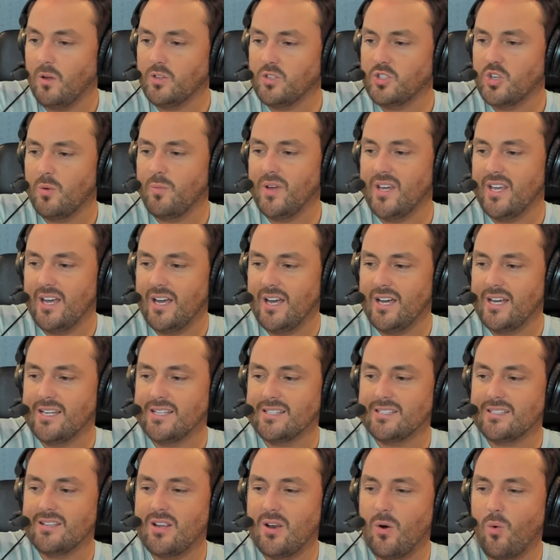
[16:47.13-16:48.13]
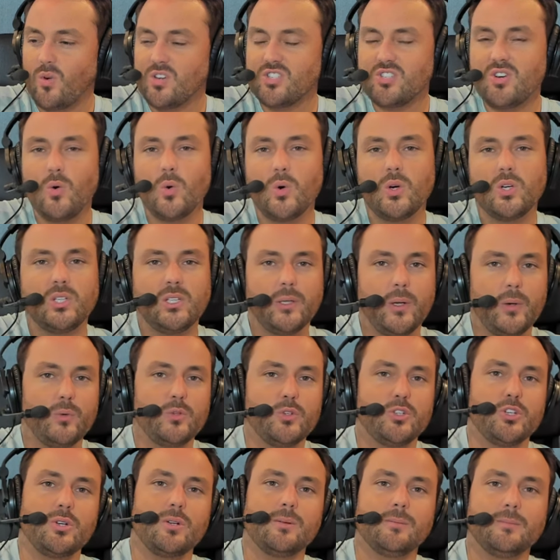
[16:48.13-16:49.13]
also because there was no
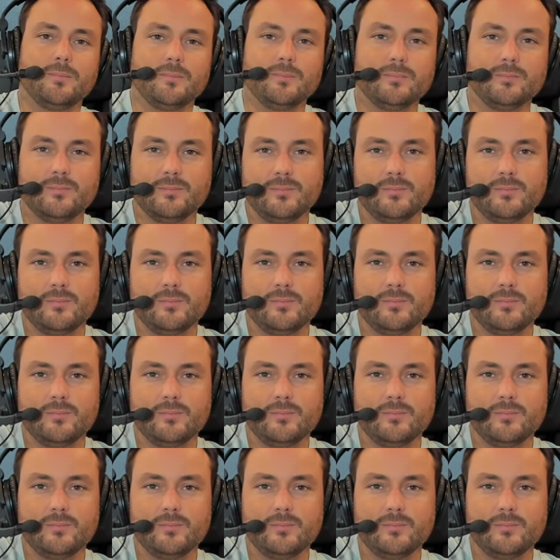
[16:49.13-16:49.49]
closure.